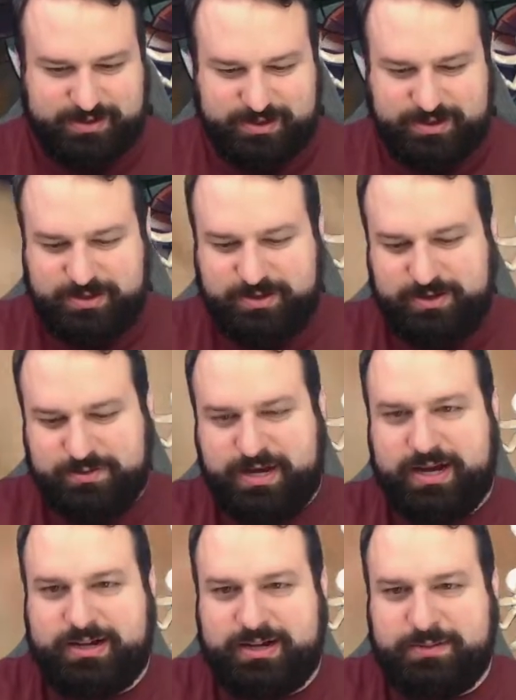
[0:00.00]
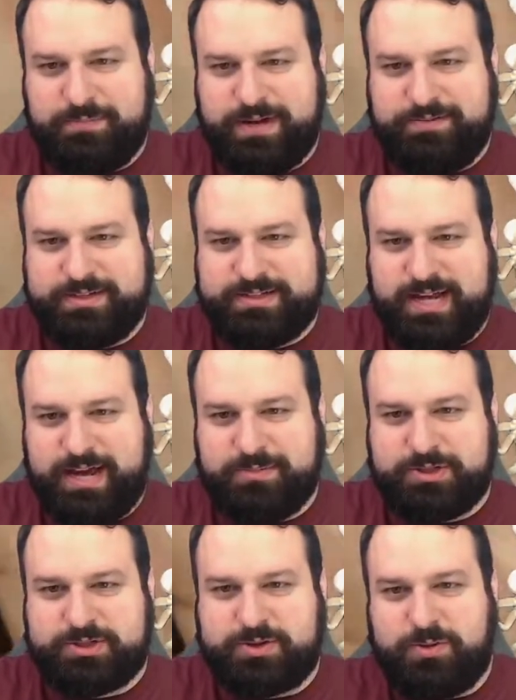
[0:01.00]
We got a bit of a
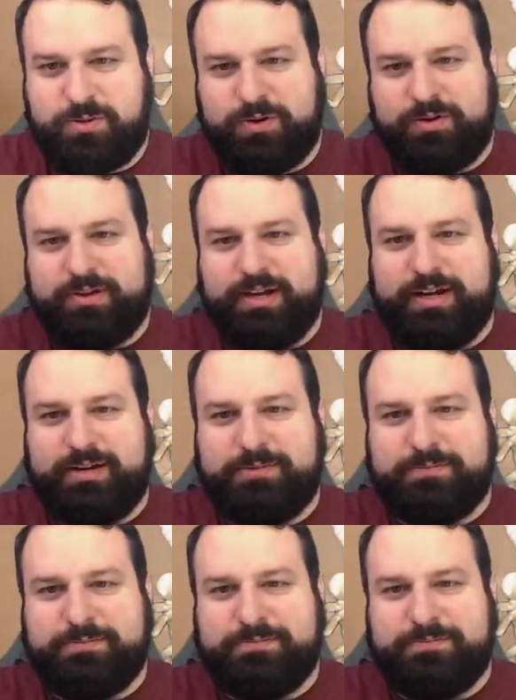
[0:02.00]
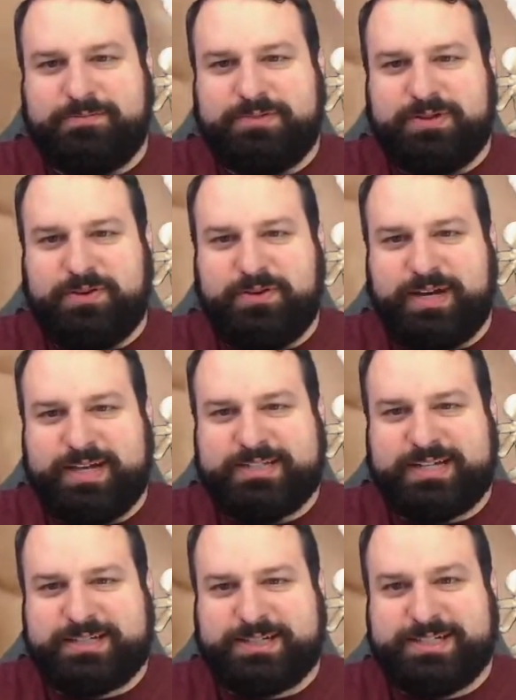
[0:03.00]
damaged corner there. So I guess
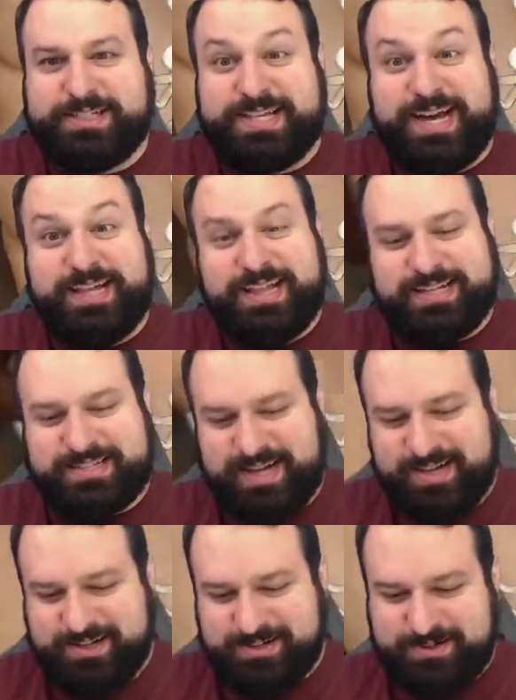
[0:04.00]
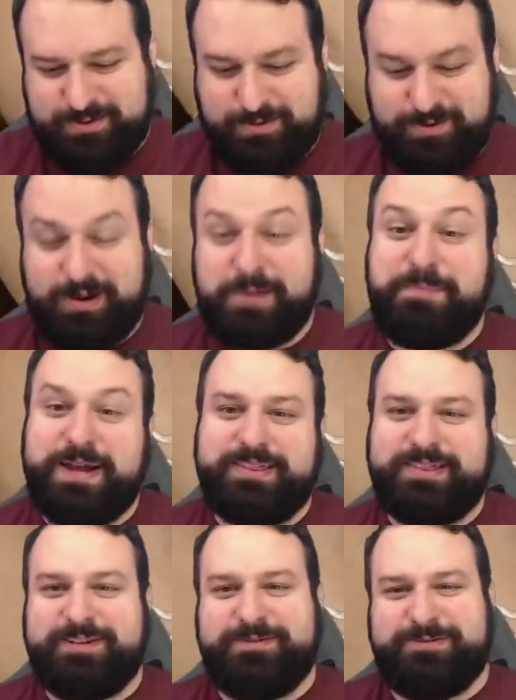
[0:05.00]
that's a good sign that's not good. Or I bent
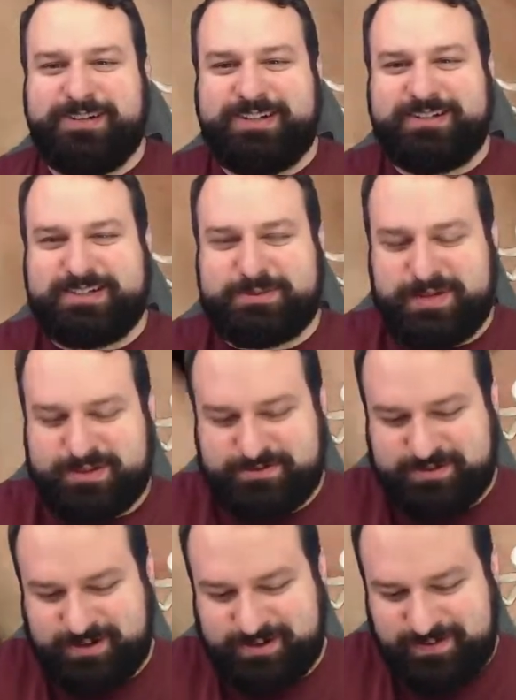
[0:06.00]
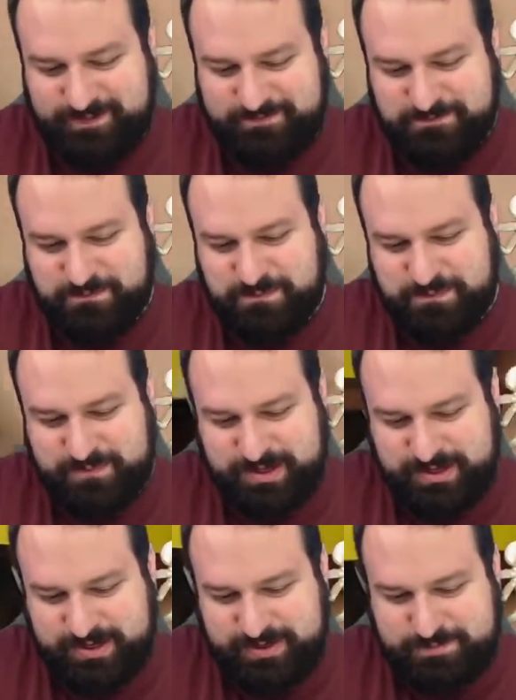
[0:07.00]
the really good expensive card.
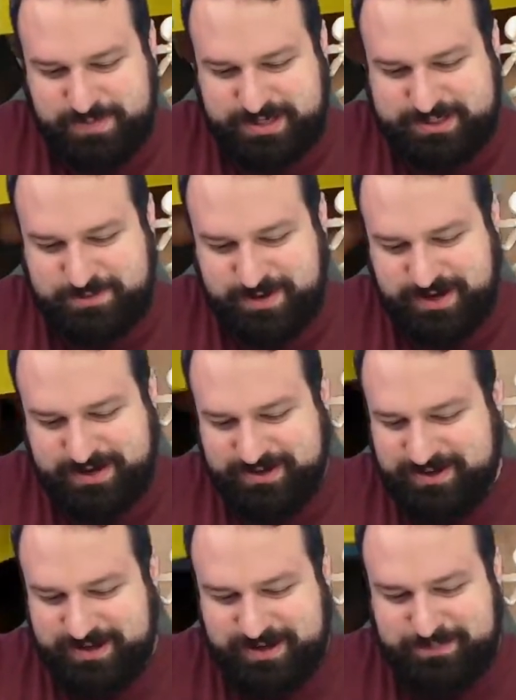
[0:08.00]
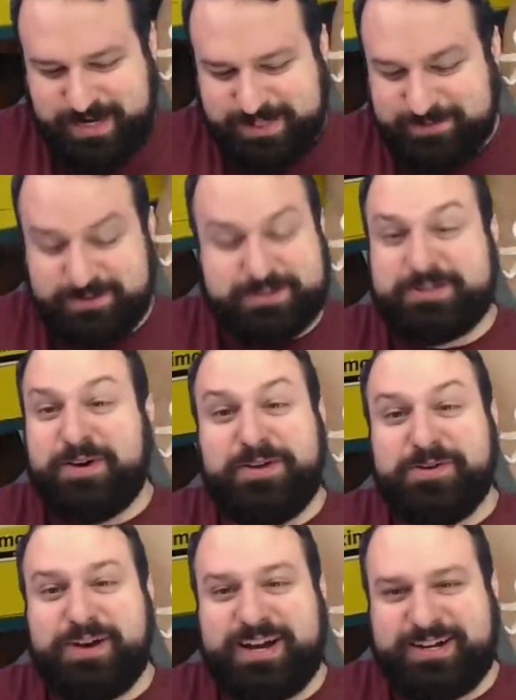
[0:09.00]
Piximon, Blastfire. This is the only
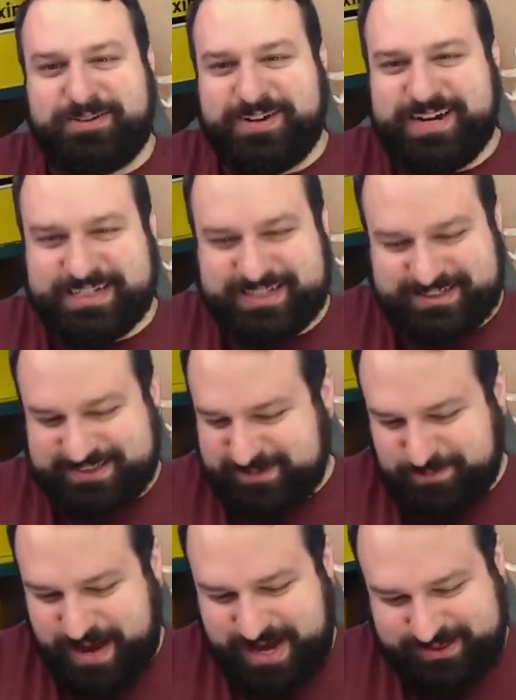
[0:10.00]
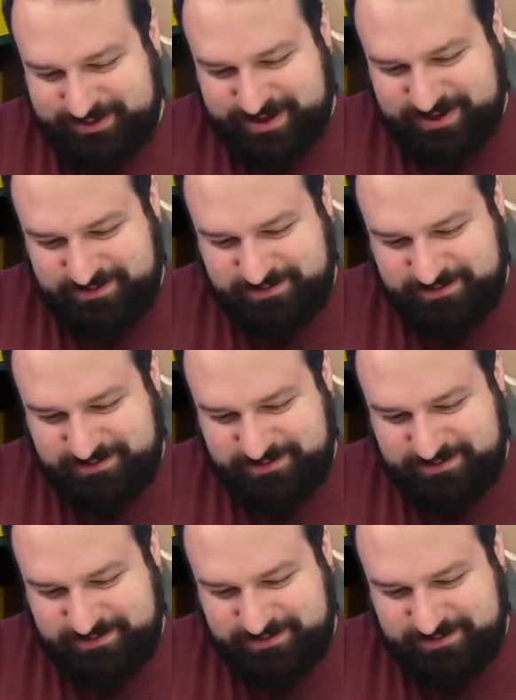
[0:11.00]
one I'm going to read because it's pack 3.